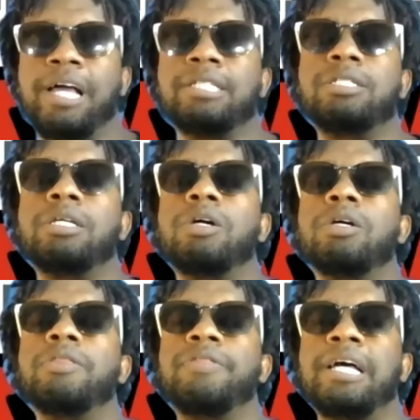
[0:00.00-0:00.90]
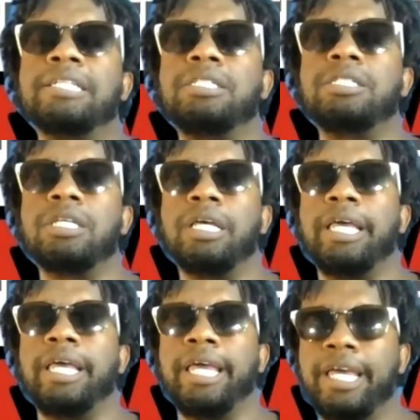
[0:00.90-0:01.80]
that's
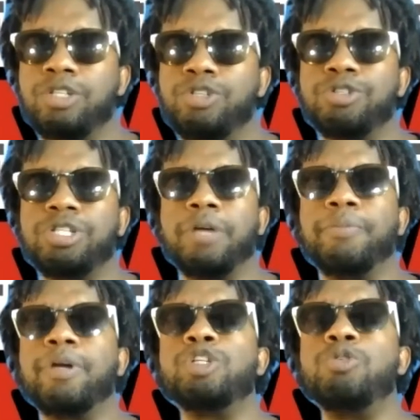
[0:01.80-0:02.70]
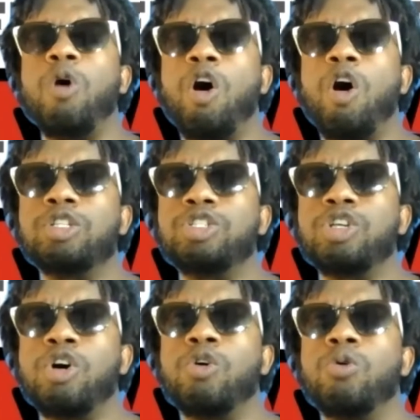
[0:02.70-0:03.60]
interesting, because you
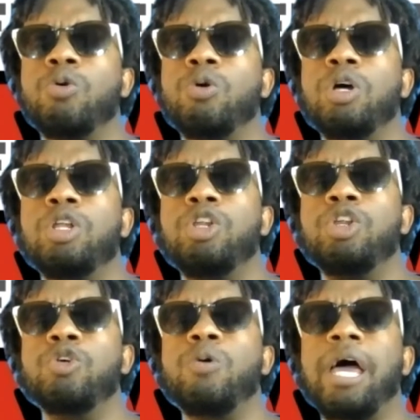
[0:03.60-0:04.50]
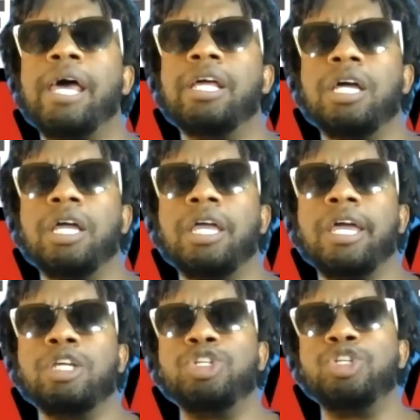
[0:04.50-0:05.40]
also knew at a young
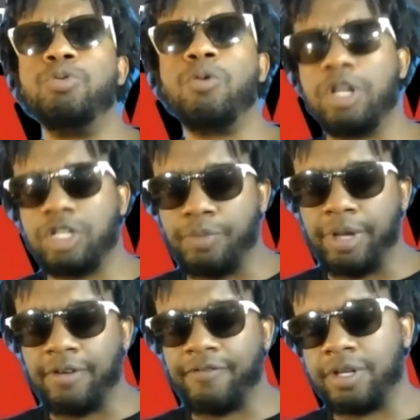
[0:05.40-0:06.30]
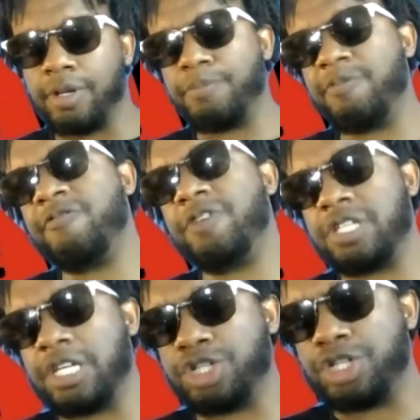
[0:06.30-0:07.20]
age you wanted to be a
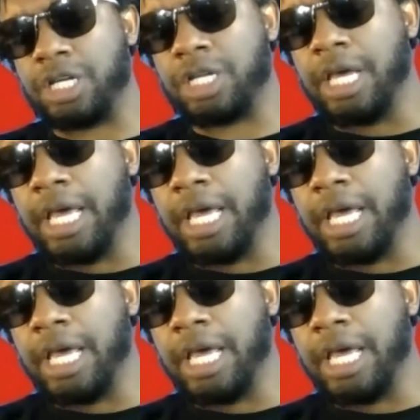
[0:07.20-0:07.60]
physician.